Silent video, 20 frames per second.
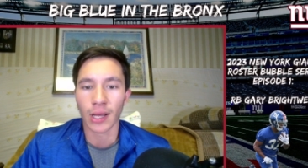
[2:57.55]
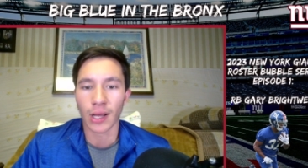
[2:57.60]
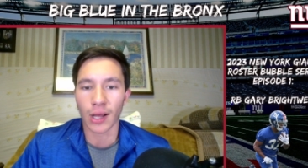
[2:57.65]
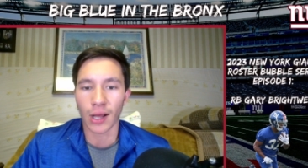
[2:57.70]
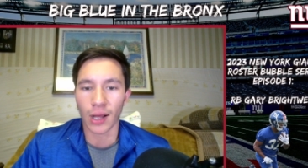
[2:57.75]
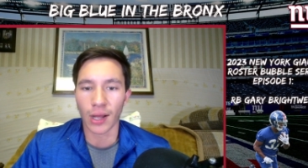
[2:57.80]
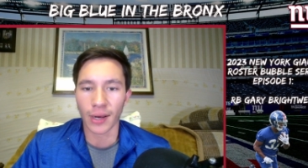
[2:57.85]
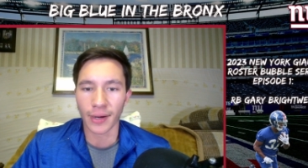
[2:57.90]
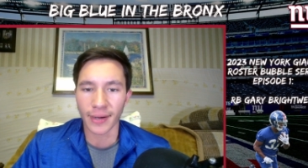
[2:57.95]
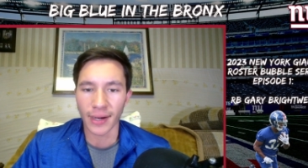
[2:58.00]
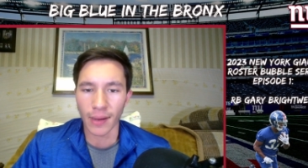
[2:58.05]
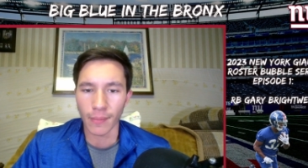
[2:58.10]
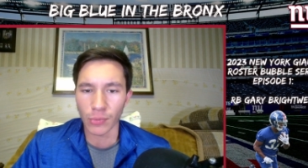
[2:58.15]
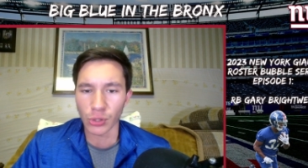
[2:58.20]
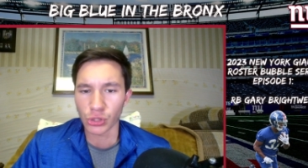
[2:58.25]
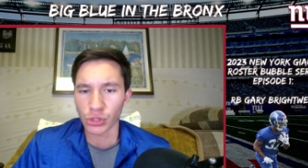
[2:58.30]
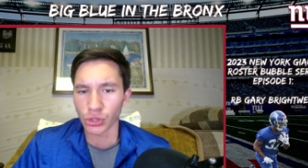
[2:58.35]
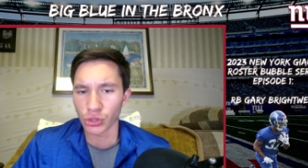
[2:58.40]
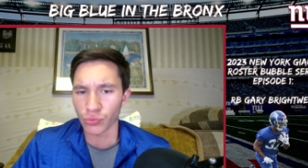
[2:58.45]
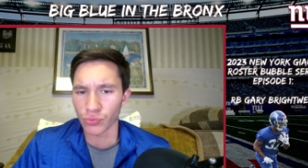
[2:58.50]
Not
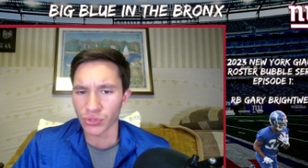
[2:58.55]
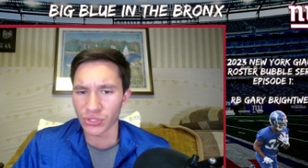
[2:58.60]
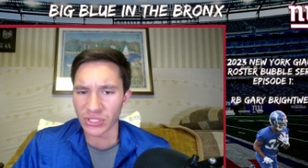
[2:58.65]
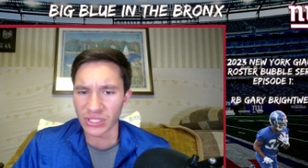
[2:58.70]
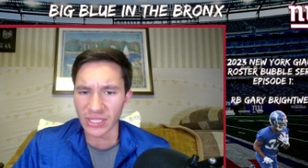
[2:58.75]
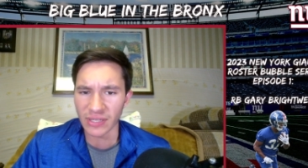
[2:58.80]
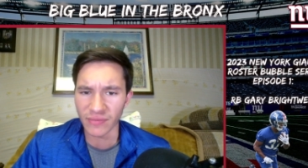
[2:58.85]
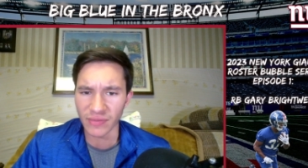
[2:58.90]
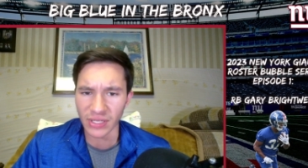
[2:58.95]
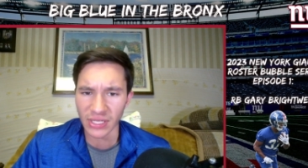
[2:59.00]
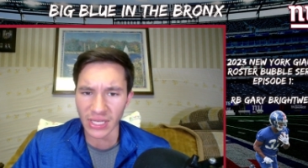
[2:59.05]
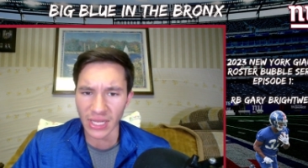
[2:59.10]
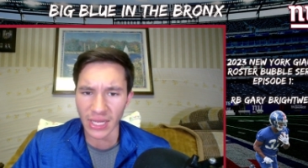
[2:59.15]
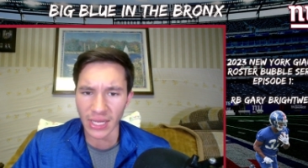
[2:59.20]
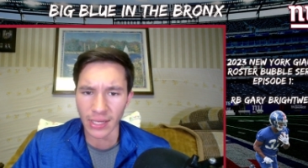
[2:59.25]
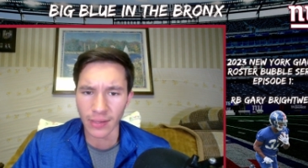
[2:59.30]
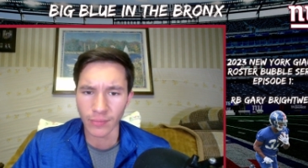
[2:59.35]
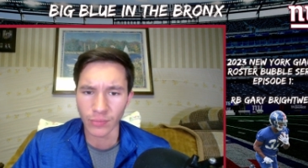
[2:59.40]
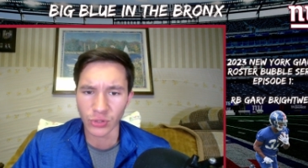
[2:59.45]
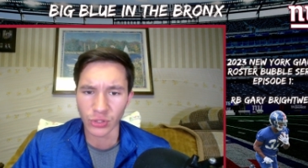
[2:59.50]
much in the receiving
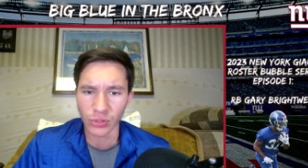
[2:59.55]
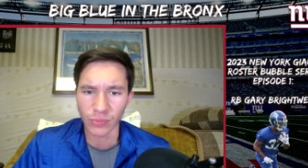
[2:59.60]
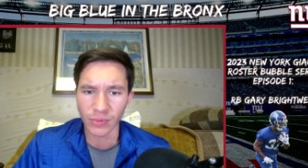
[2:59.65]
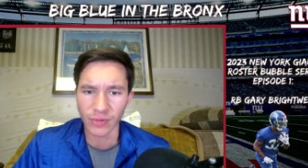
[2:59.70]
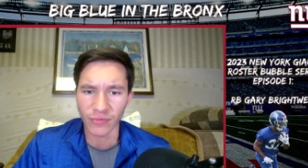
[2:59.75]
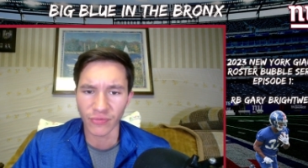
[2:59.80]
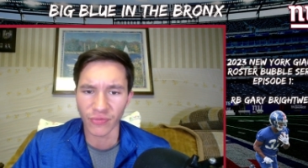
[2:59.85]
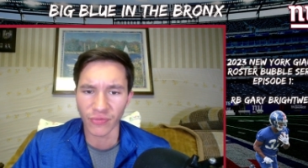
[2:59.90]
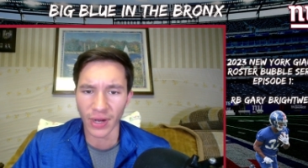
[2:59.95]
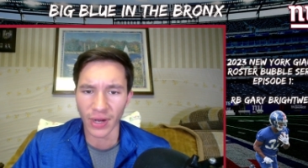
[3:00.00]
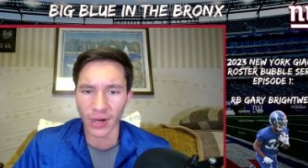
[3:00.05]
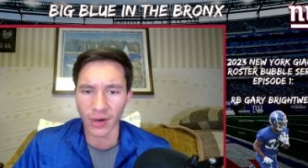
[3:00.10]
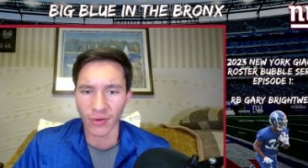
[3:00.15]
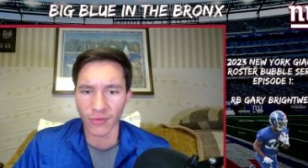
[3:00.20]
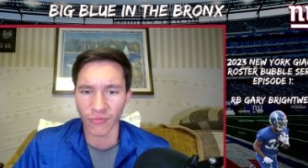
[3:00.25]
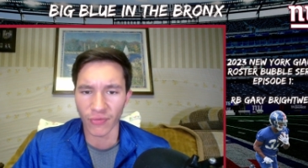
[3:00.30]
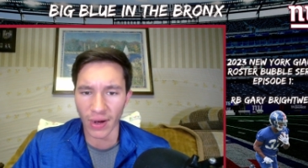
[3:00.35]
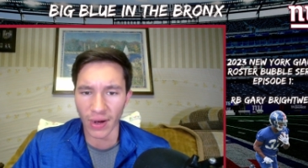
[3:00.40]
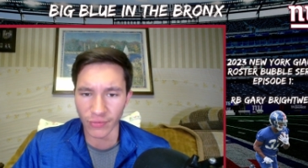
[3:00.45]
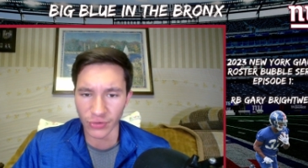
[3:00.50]
game, to be fair.
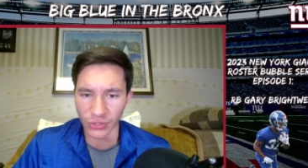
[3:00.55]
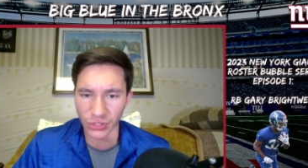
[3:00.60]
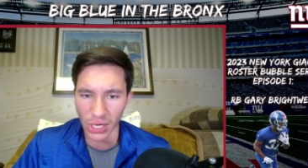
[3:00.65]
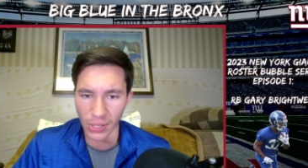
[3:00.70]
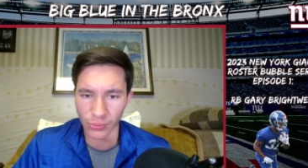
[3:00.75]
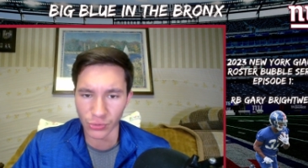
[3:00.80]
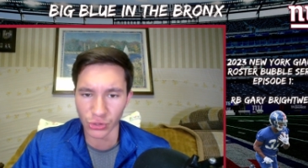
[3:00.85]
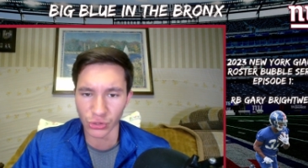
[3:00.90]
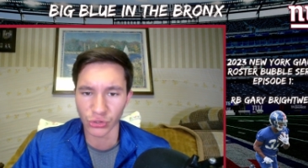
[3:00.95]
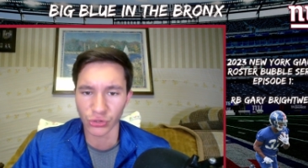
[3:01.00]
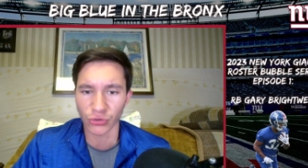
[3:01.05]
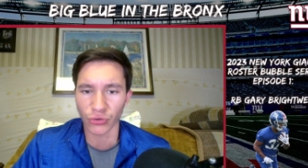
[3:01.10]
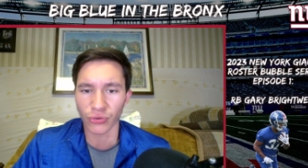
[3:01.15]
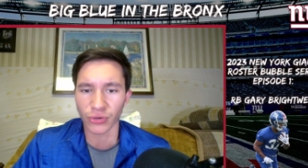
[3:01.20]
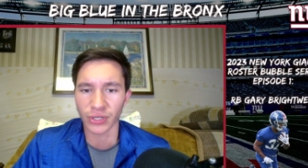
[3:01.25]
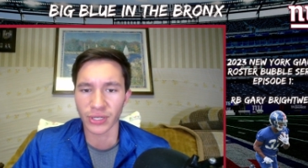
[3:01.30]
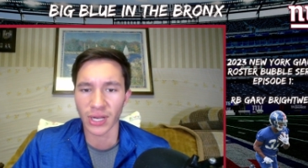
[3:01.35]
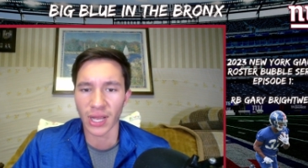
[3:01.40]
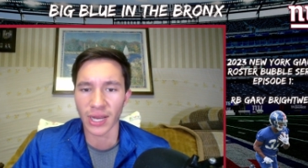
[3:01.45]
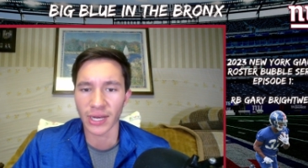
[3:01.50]
5 receptions,
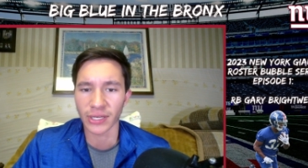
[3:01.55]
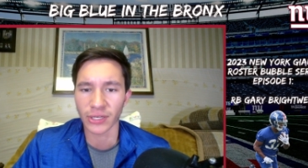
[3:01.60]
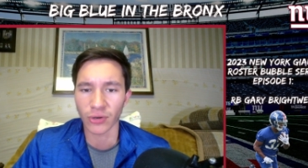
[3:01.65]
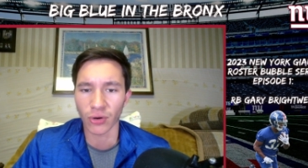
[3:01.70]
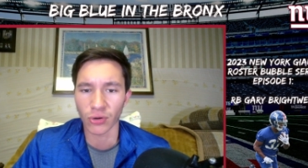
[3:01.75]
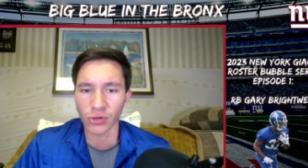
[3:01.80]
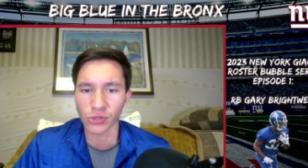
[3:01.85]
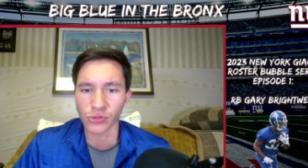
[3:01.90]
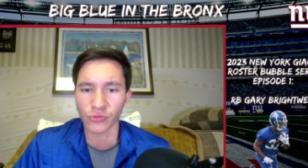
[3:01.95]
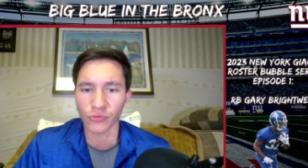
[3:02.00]
39 yards,